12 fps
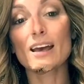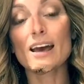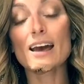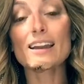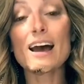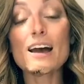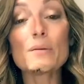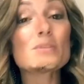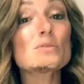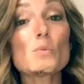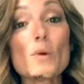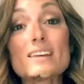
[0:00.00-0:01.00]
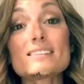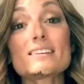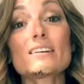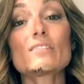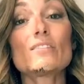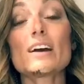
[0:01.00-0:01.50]
And I was
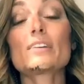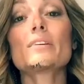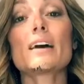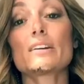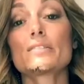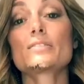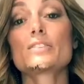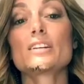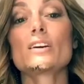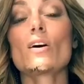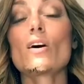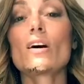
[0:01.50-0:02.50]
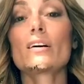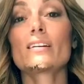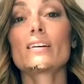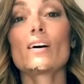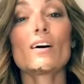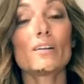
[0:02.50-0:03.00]
wasting vital energy on
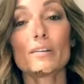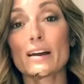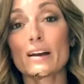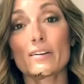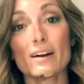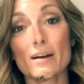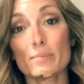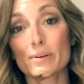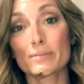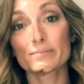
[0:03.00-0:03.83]
all that crap.